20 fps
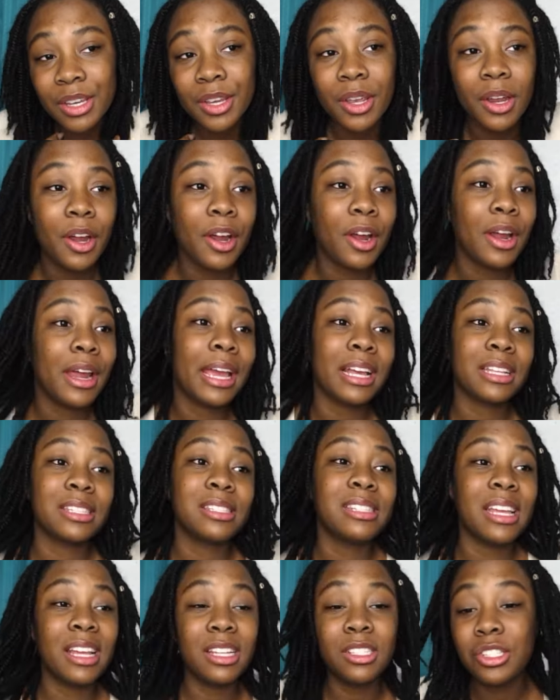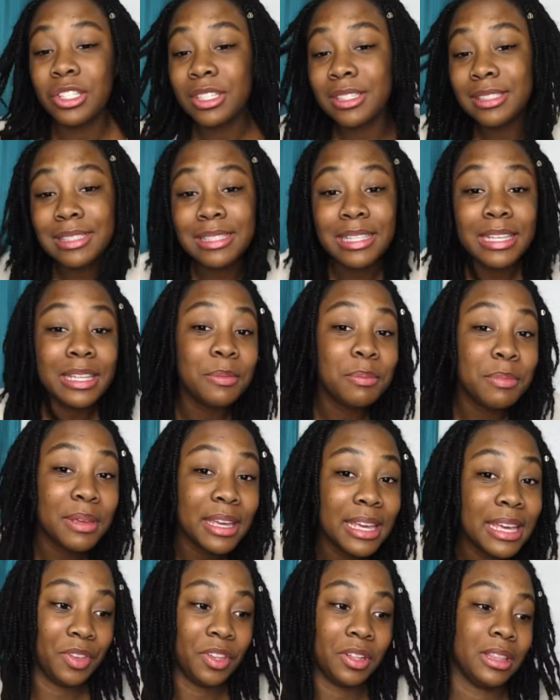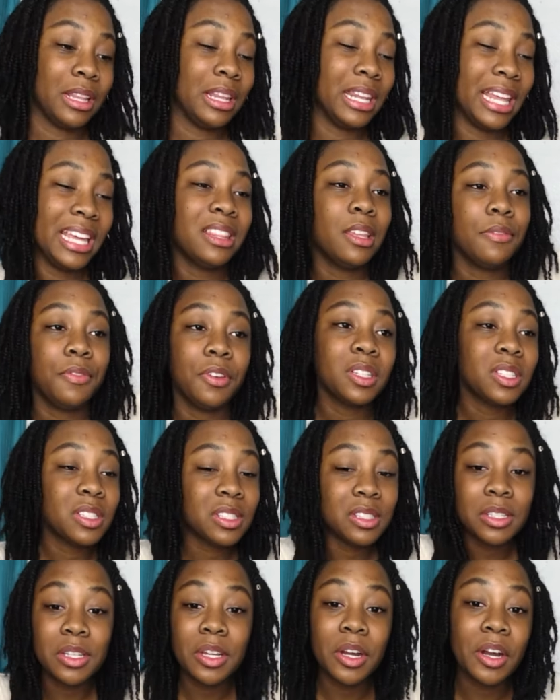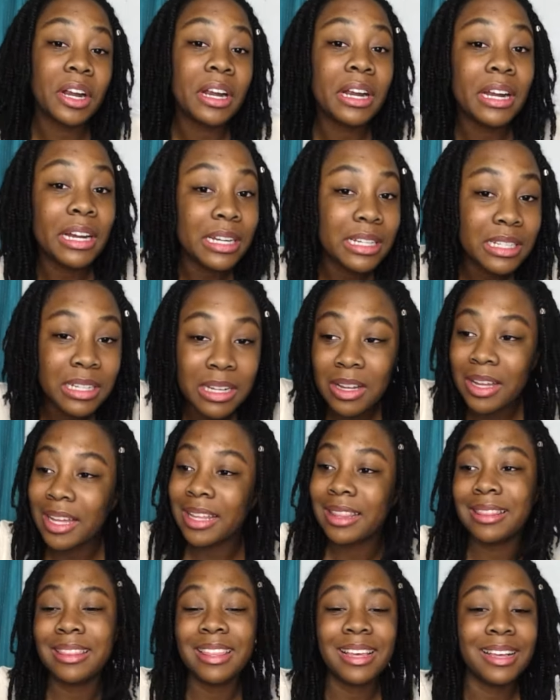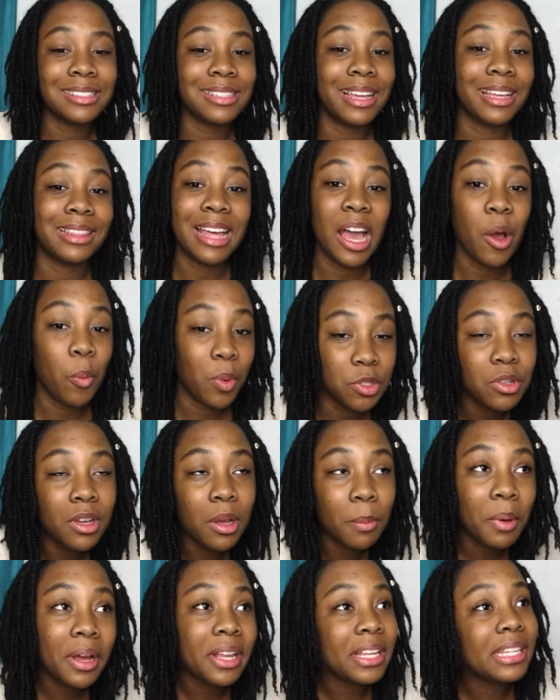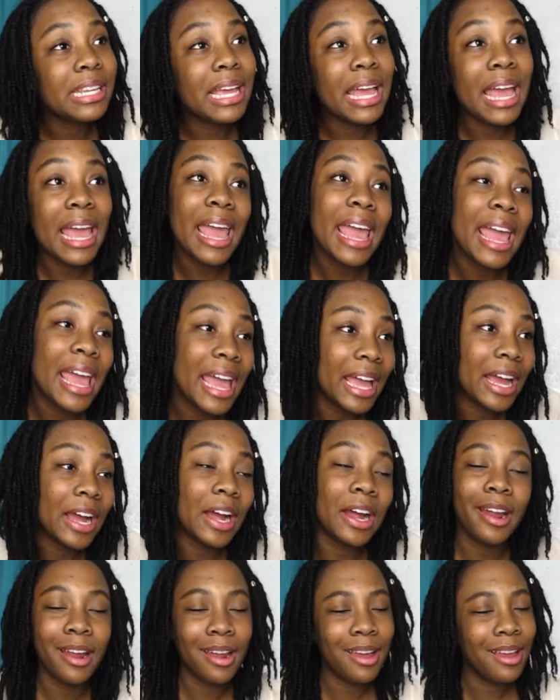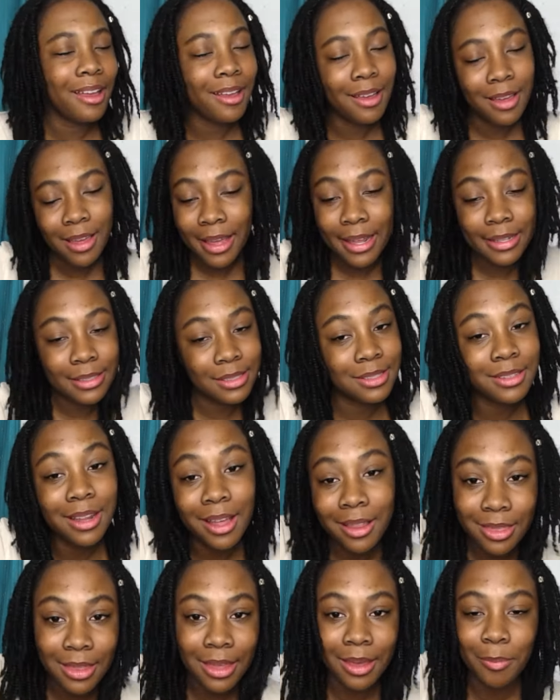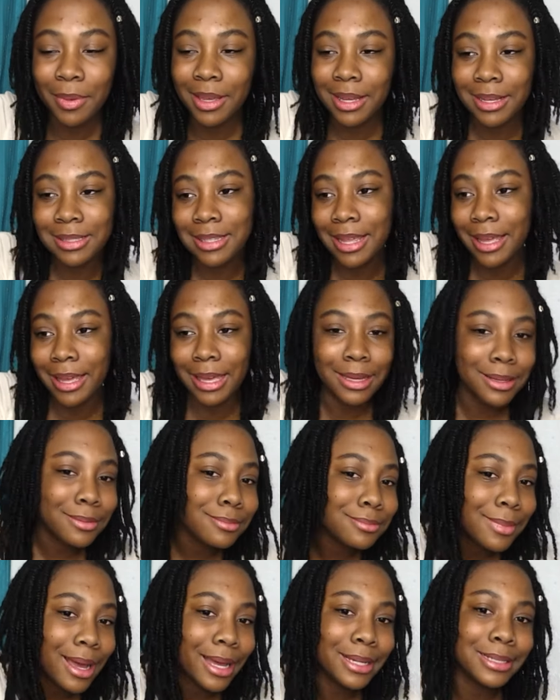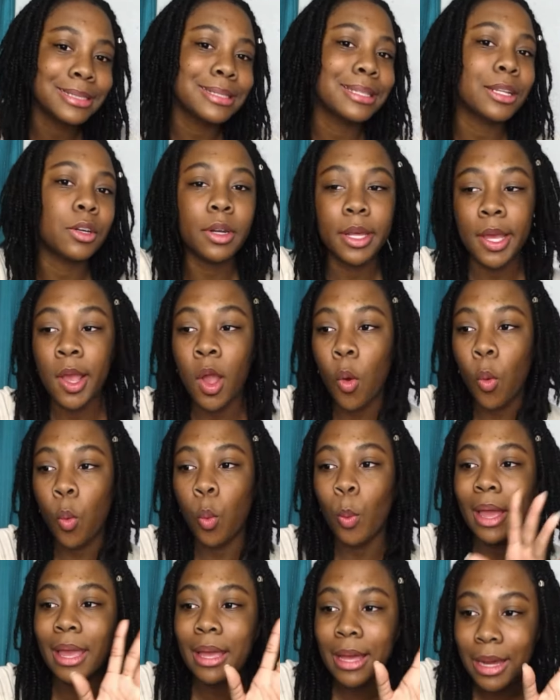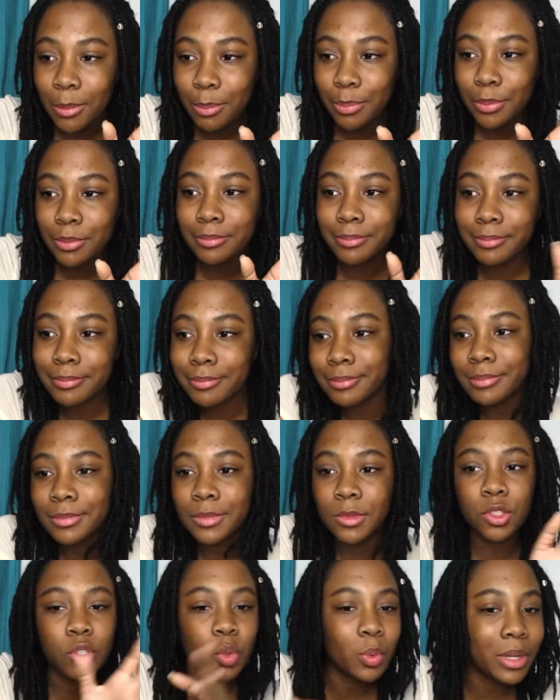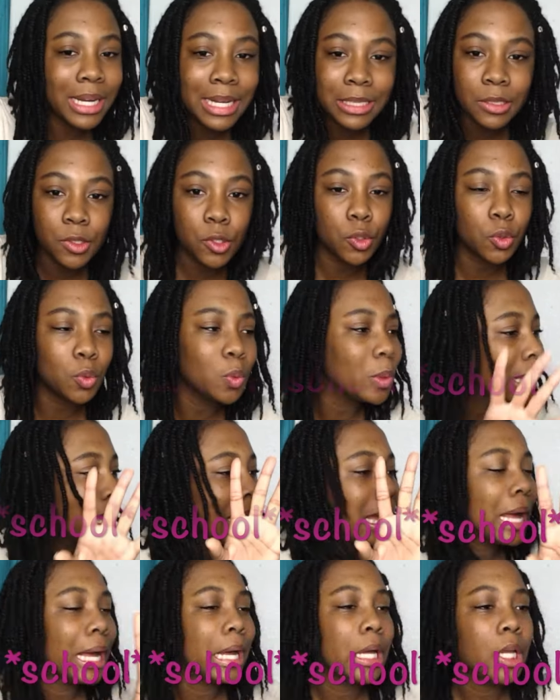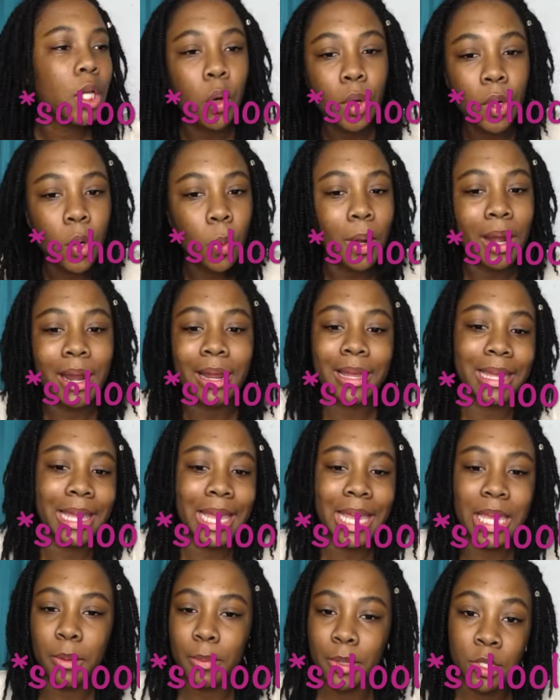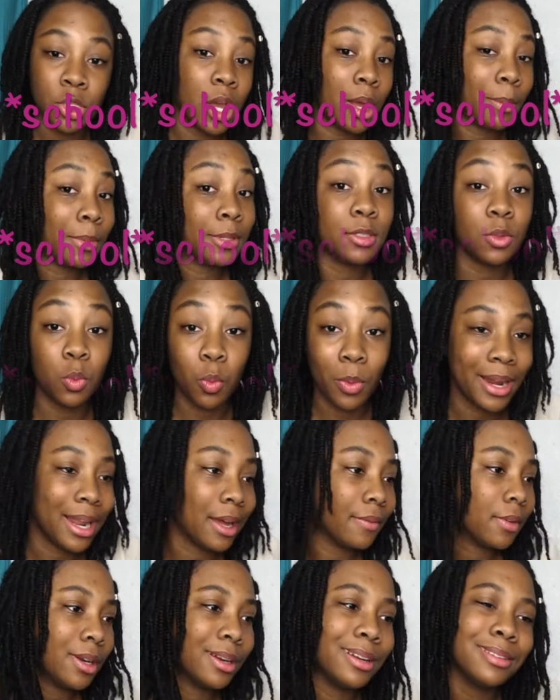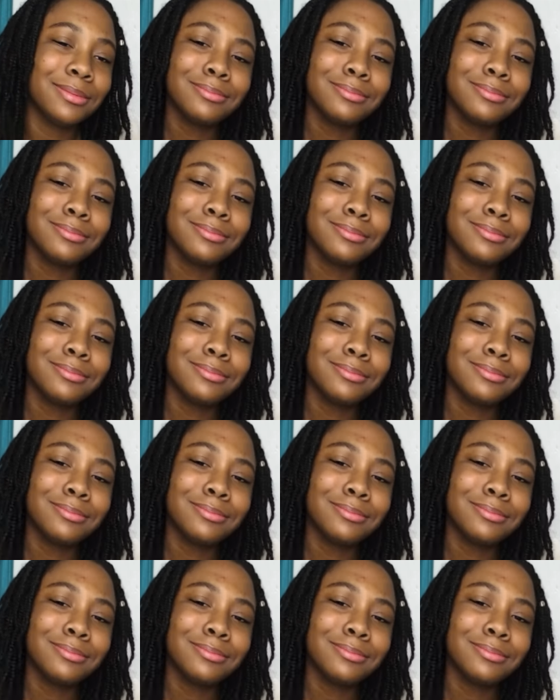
your extensions can be, the length of your skirt and things like that, which you can put in your hair. It's nothing, because like, I just literally wake up, do what I need to do, go to work, pajamas, whatever.